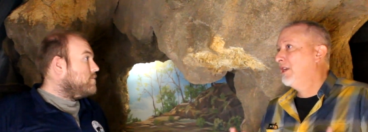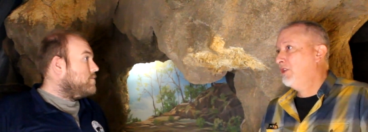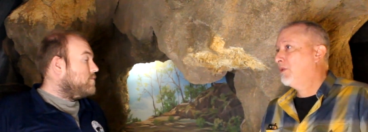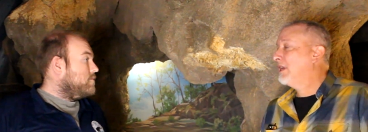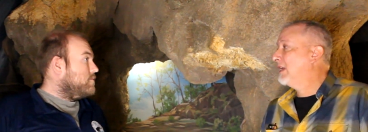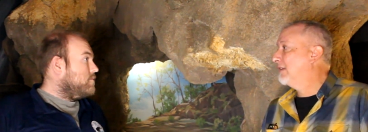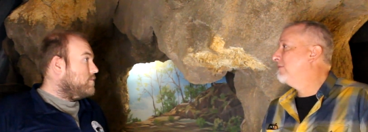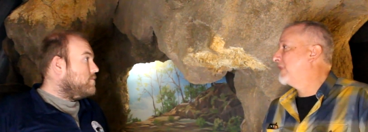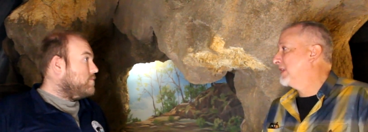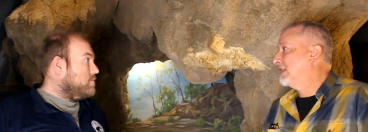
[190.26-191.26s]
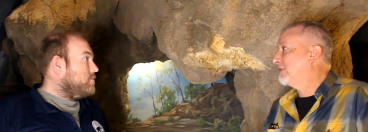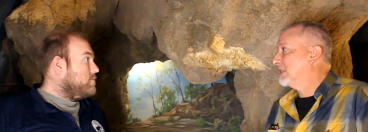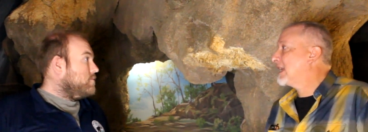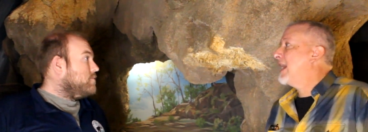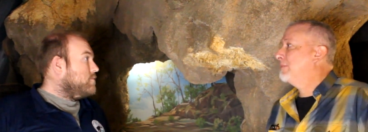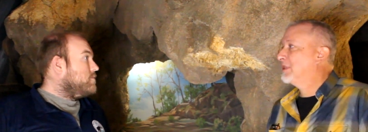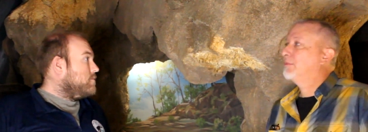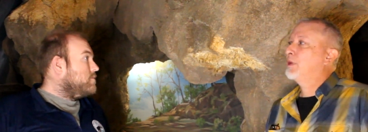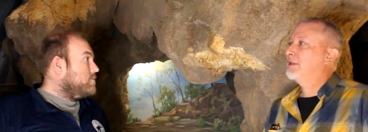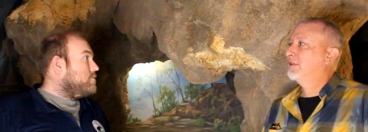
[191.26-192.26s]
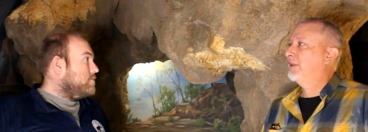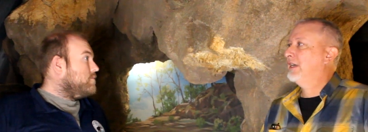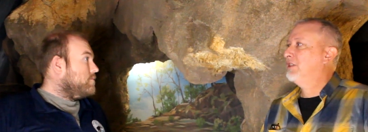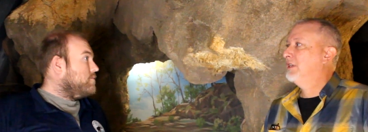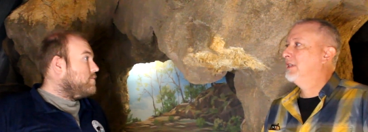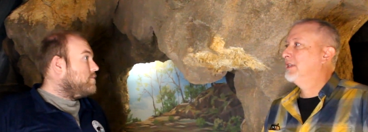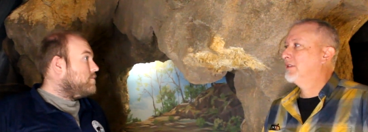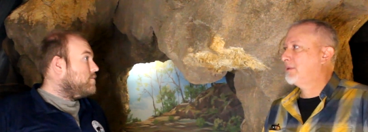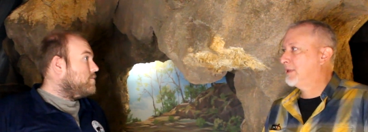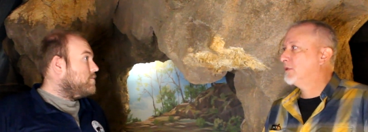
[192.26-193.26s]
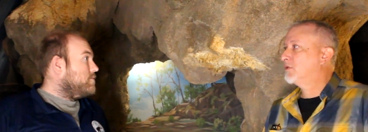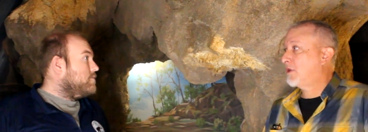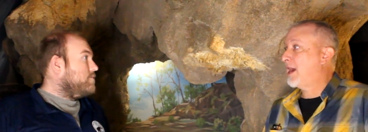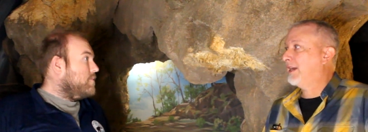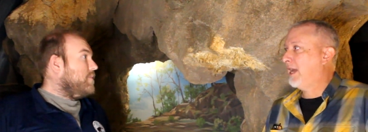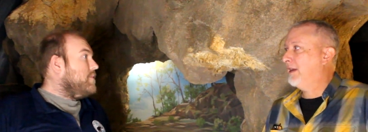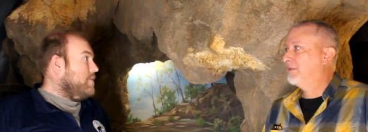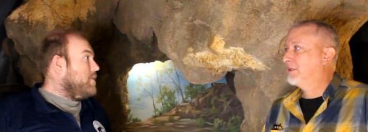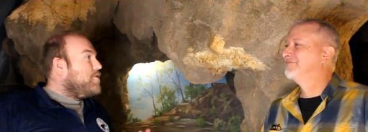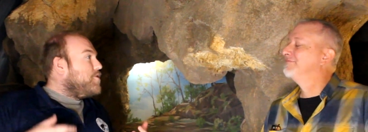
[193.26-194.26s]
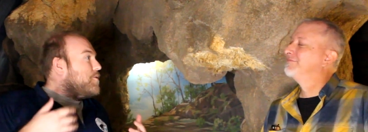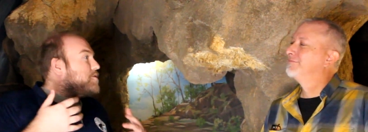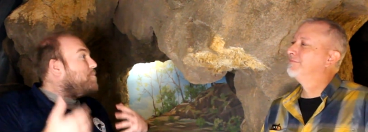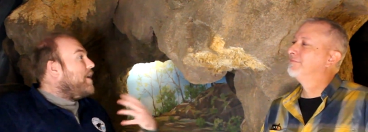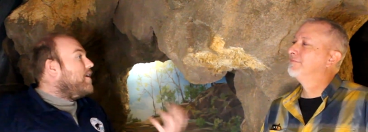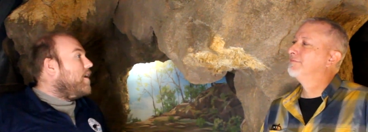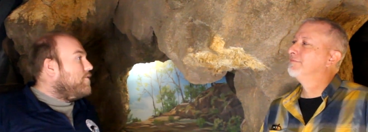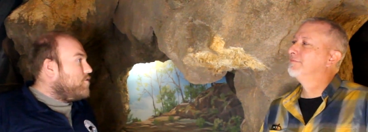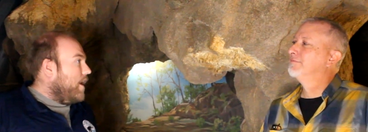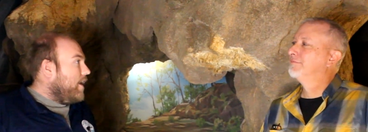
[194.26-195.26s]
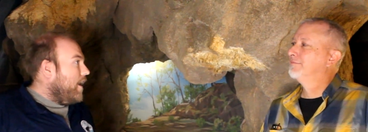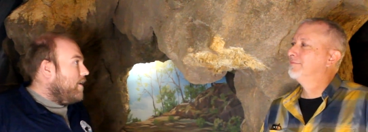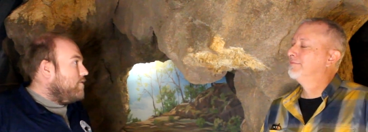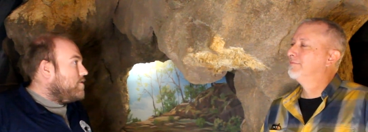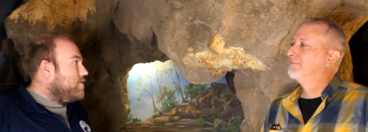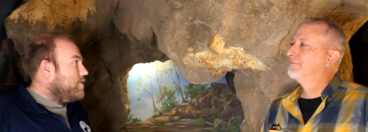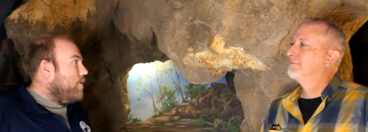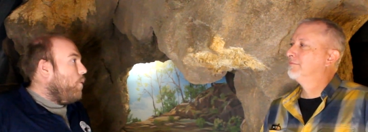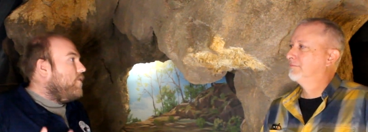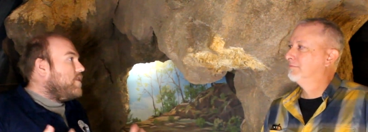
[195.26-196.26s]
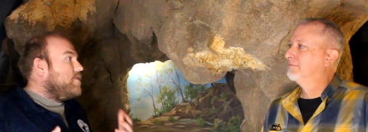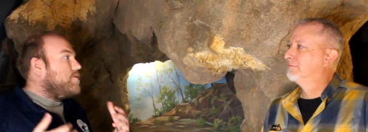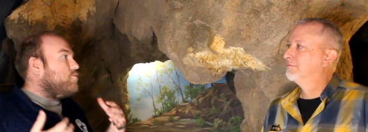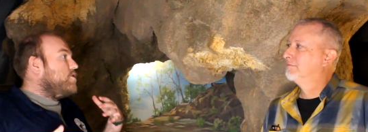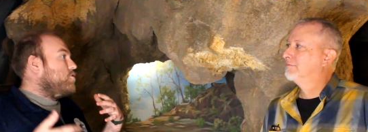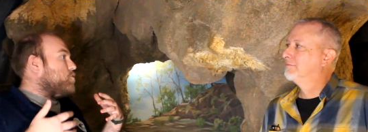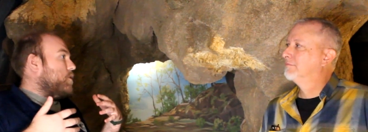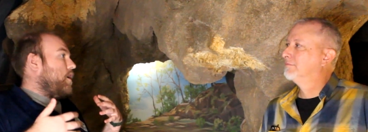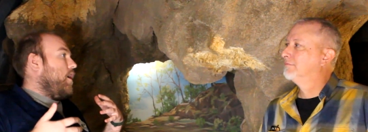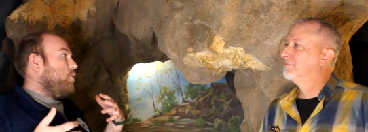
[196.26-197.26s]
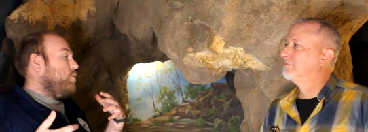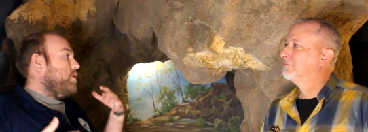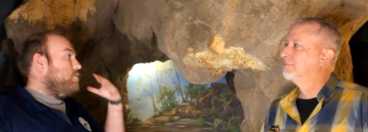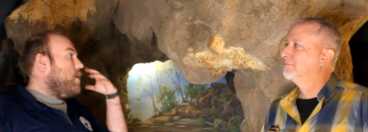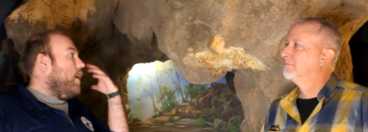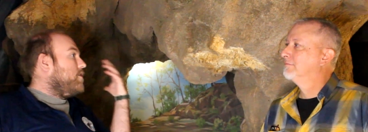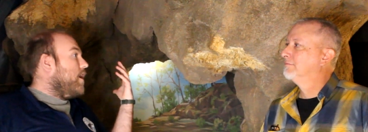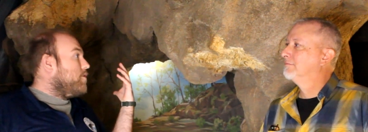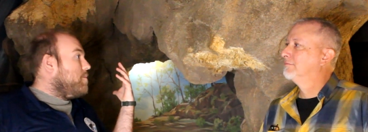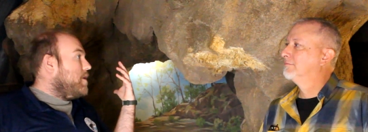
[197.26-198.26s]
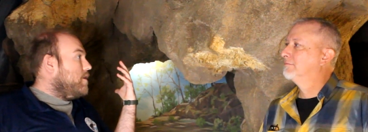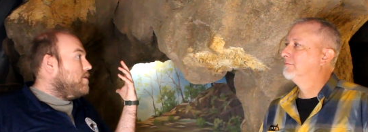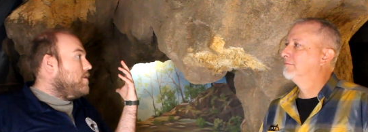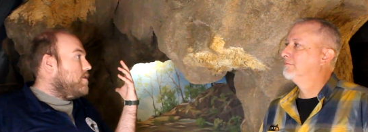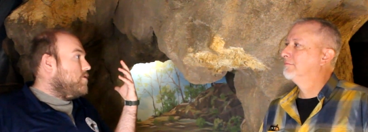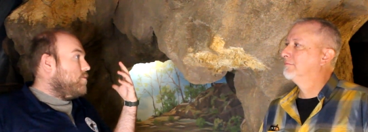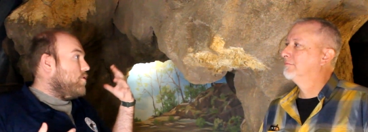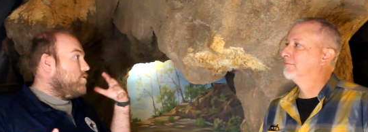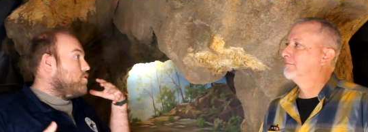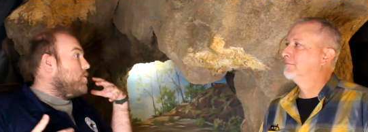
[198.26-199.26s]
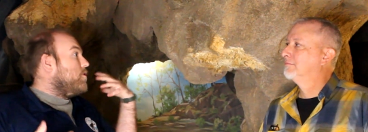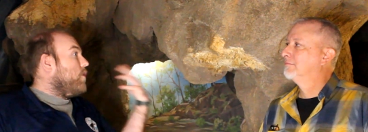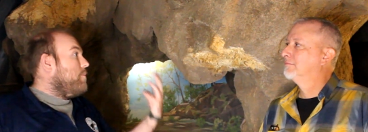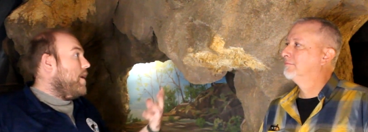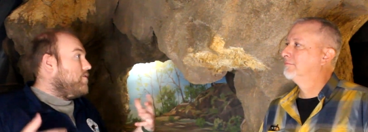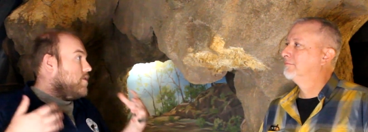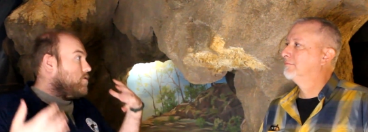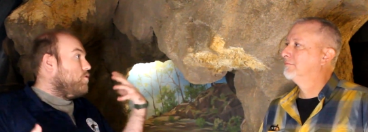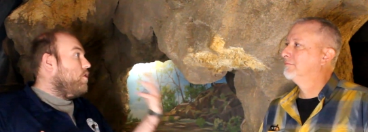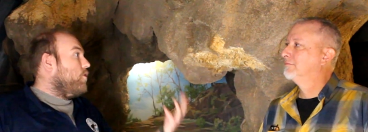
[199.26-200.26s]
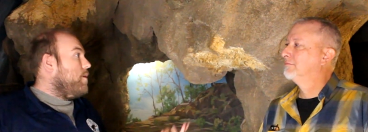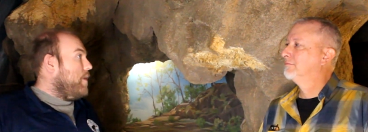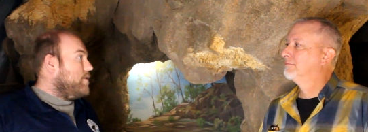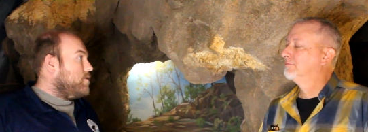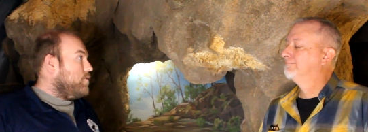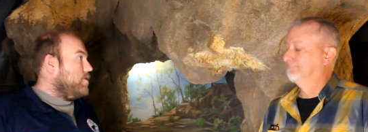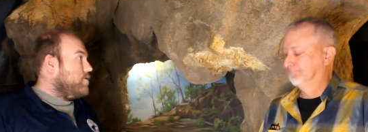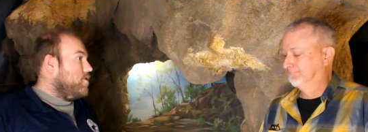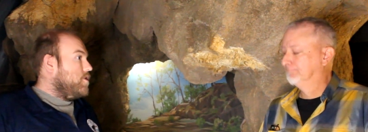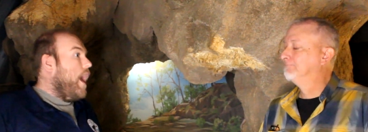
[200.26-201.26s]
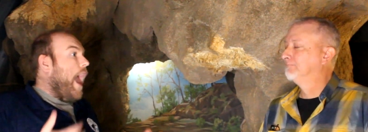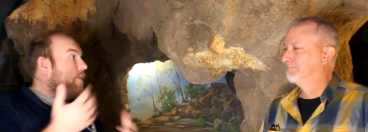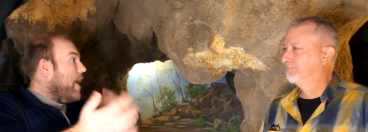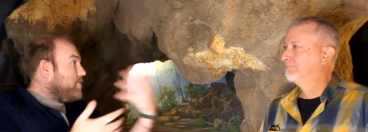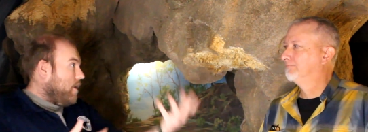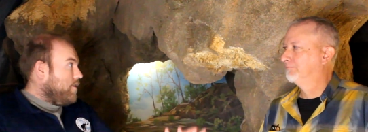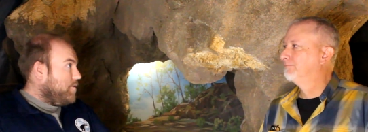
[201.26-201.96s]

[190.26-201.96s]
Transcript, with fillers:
Speaker 1: you can get very different types of preservation in some of those dry caves. So speaking of dry caves,
Speaker 2: we've done some research with, uh, you know, uh, Dr. Mead did some research with Great Basin, does Great Basin research, and that's on